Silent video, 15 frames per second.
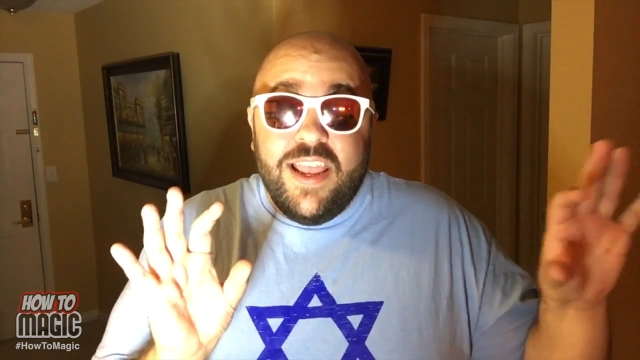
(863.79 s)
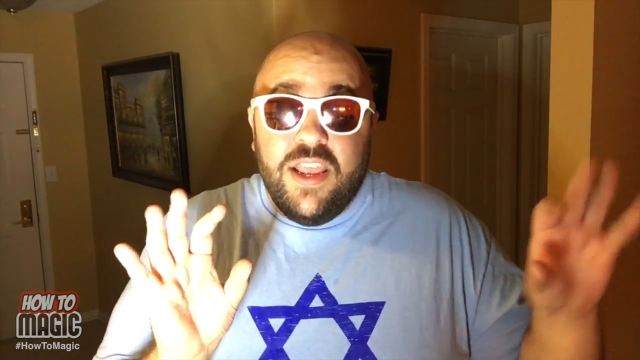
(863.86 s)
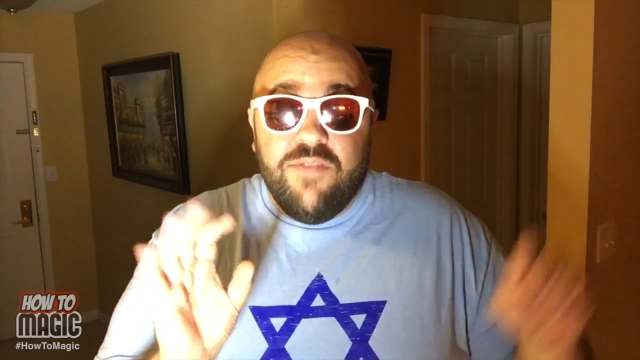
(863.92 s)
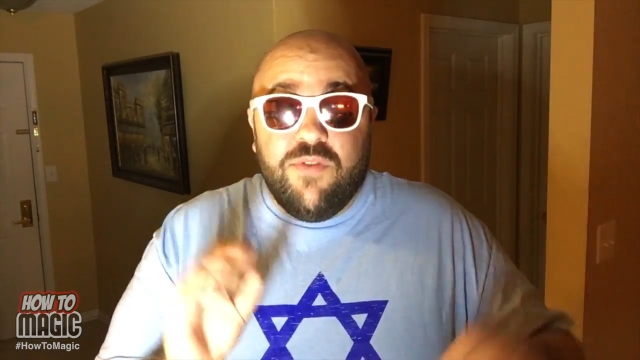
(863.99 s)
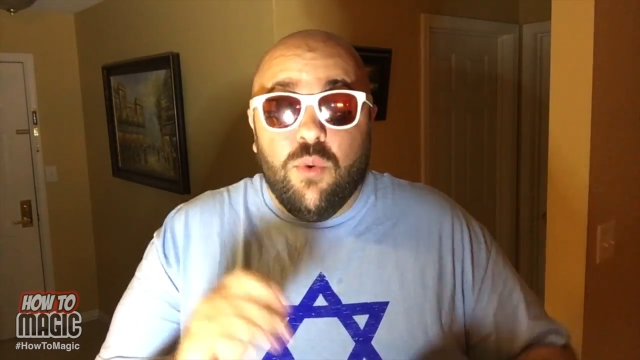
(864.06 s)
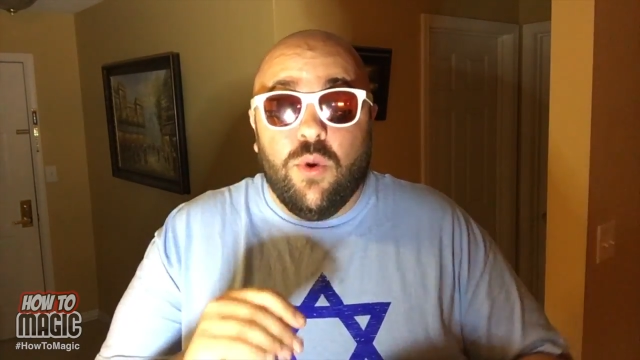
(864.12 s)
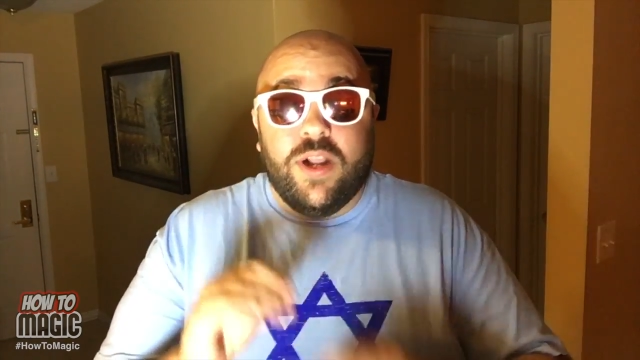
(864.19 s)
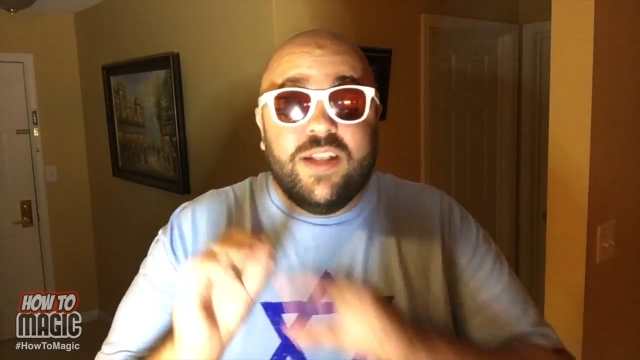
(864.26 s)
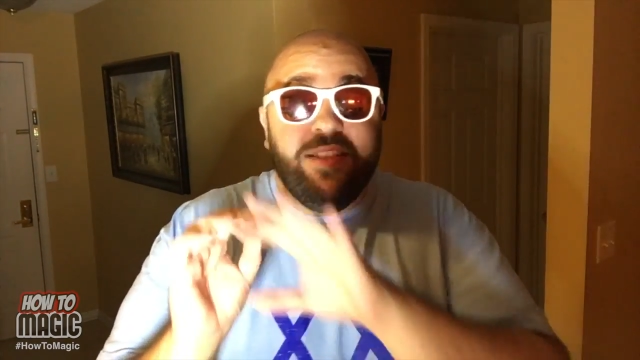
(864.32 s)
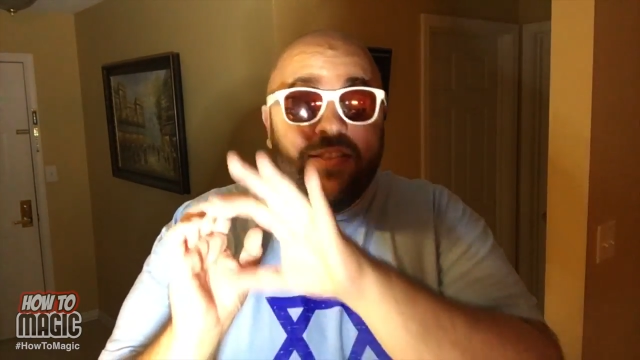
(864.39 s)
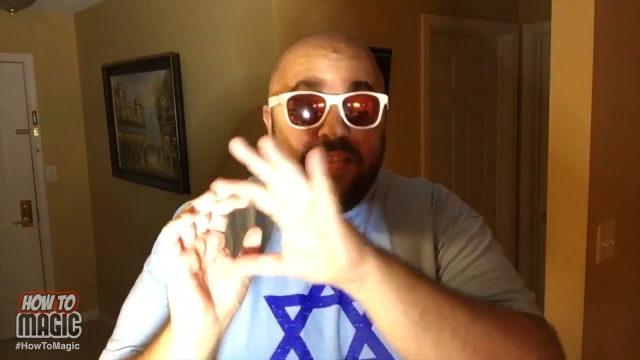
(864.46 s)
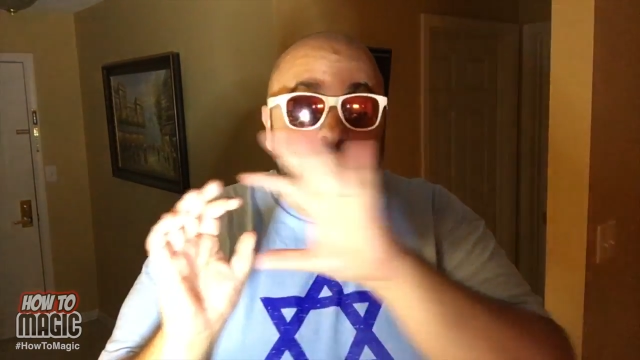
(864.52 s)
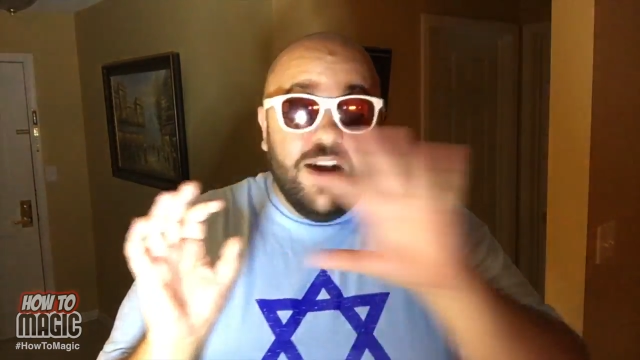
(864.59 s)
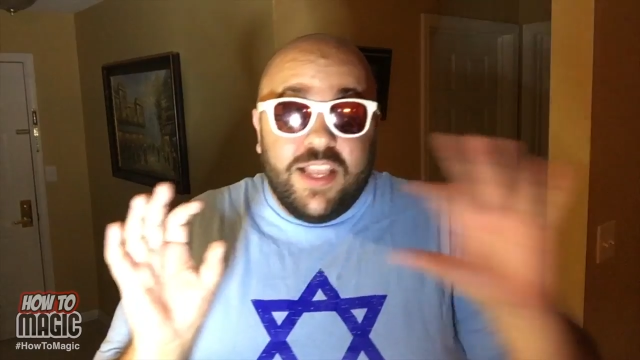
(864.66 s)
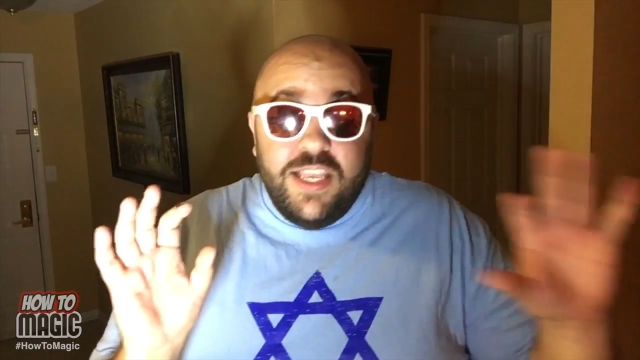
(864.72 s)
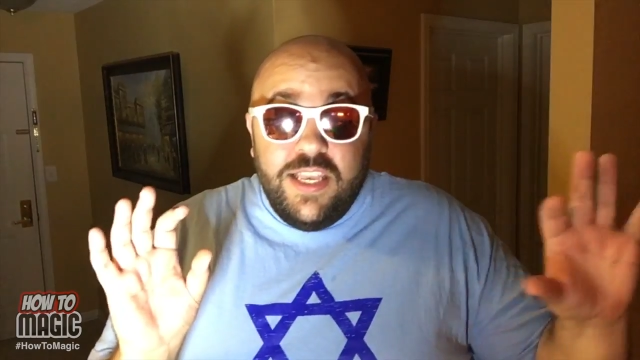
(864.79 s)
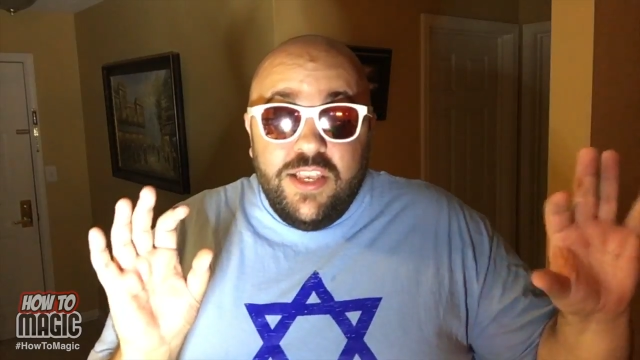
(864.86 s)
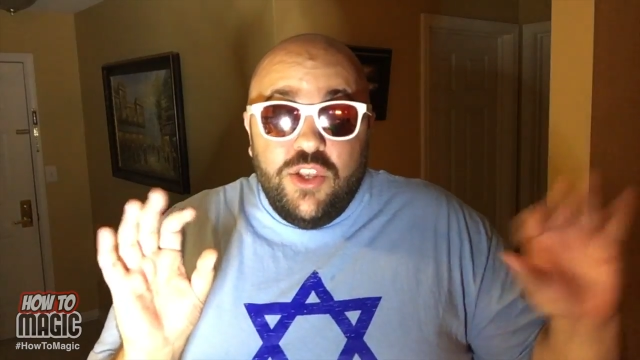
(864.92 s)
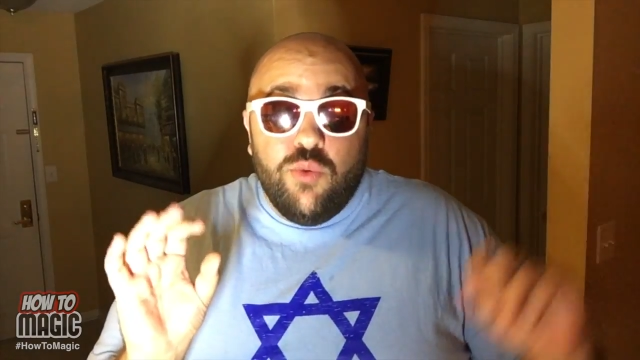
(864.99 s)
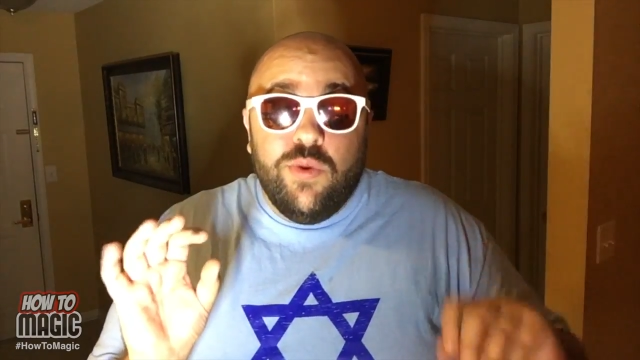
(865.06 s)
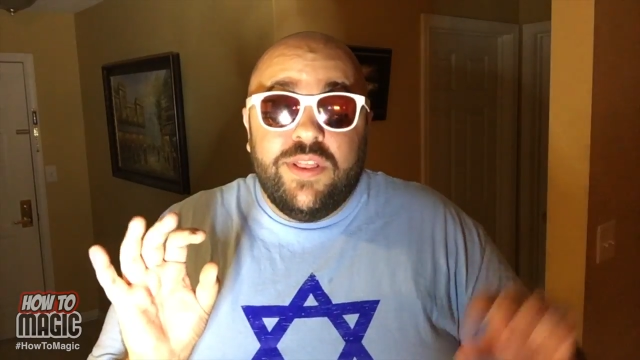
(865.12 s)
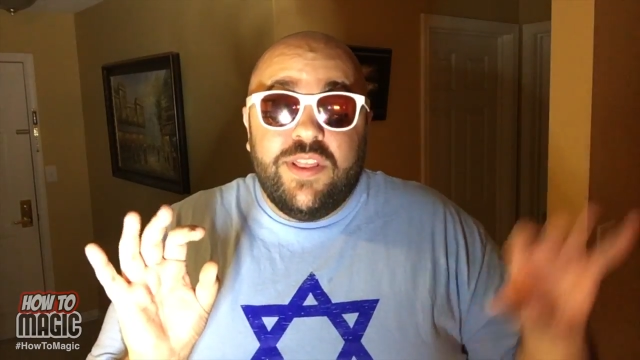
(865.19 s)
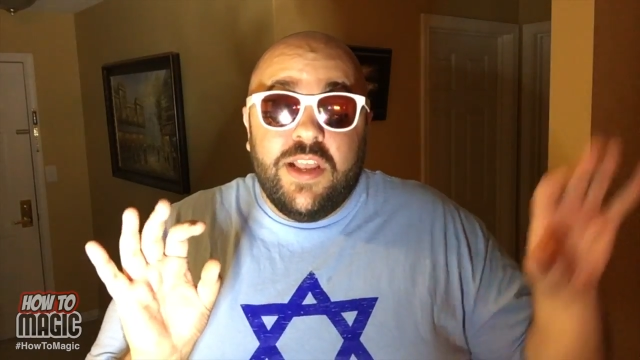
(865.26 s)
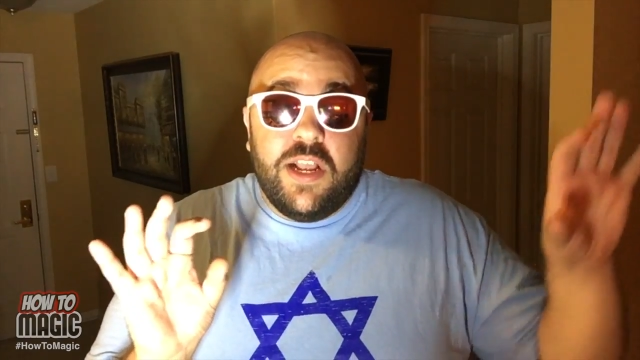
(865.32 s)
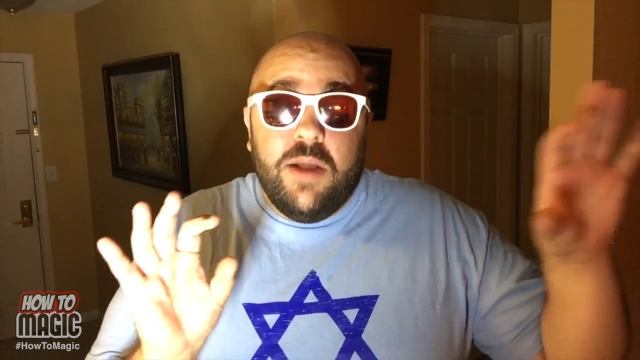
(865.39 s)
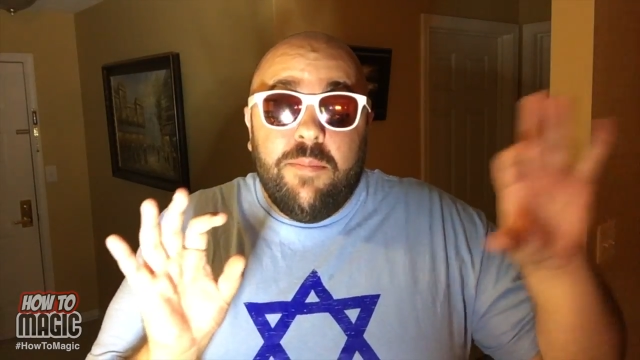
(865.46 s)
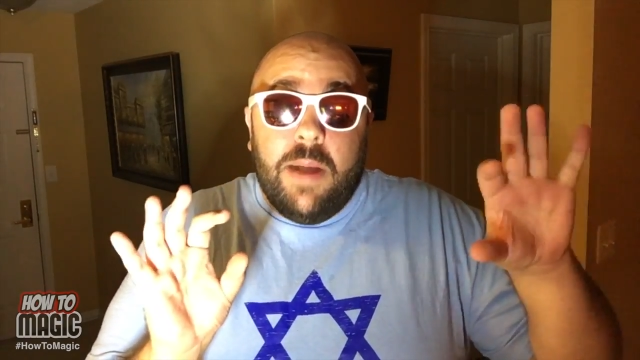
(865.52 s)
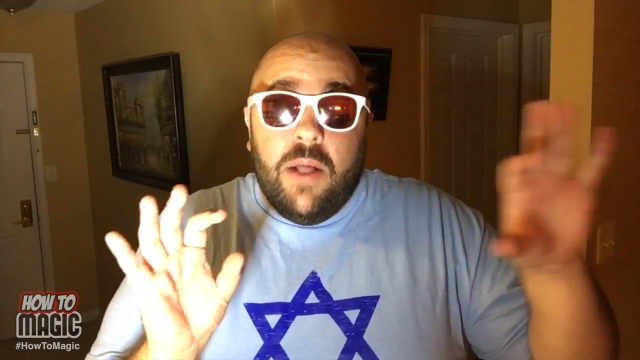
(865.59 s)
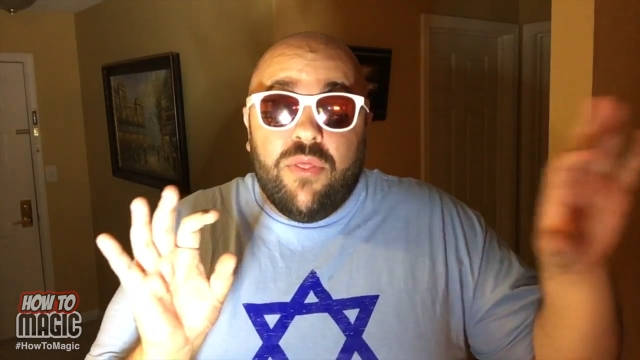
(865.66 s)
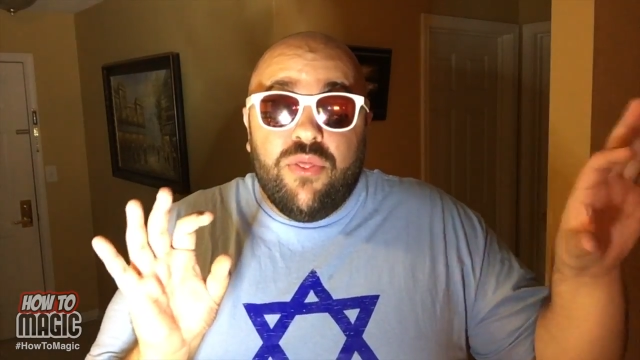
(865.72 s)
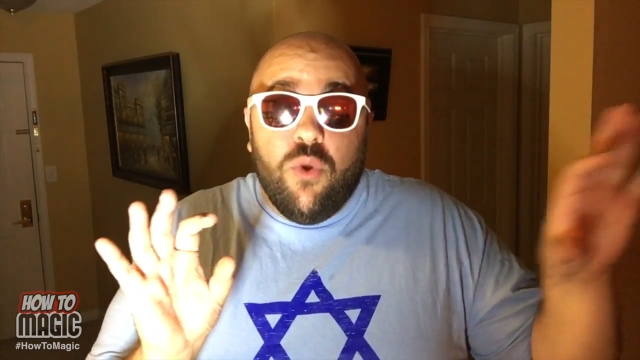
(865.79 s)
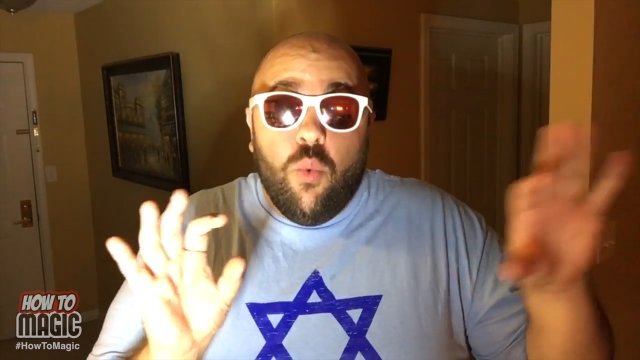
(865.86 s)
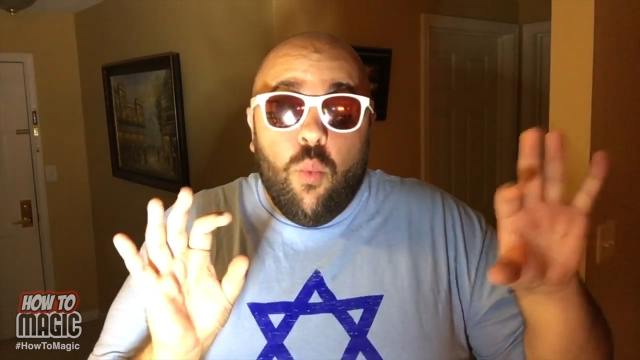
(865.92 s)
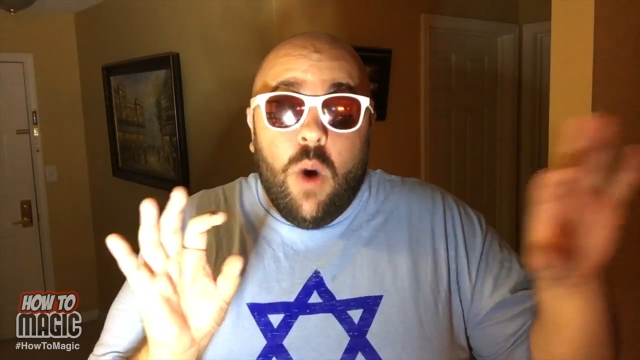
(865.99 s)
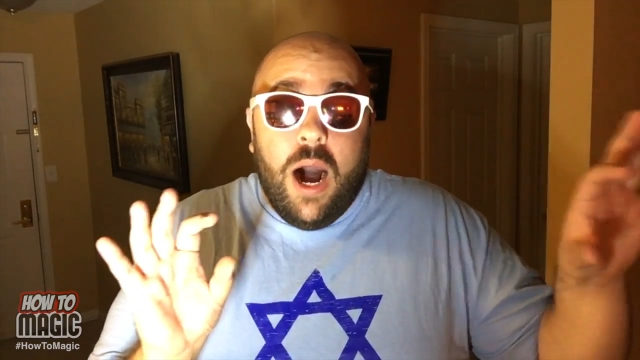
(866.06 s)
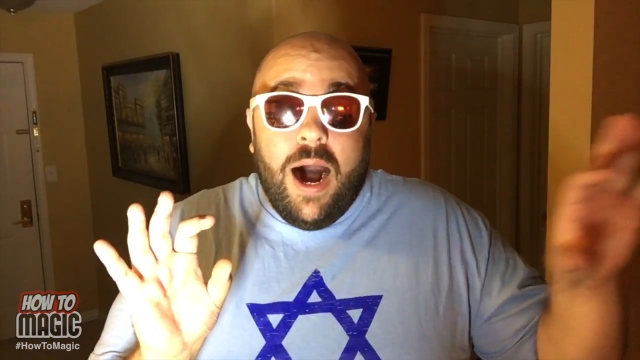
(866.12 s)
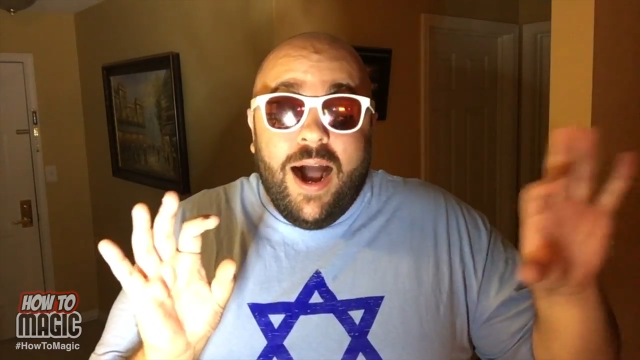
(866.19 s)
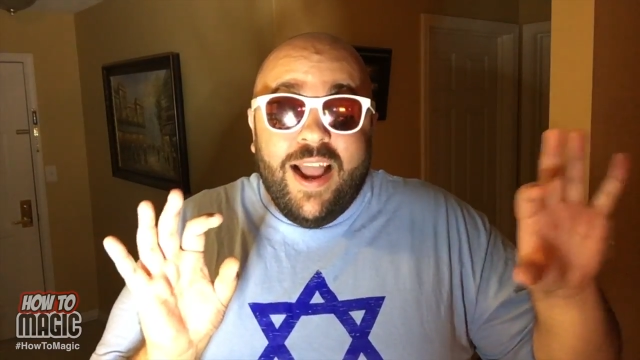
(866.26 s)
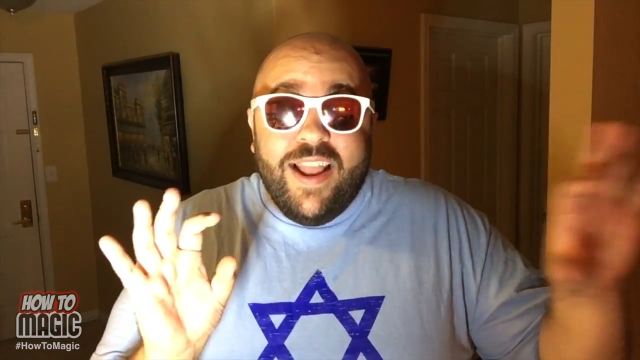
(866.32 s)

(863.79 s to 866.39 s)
If it were Kentucky, you would think about the Y.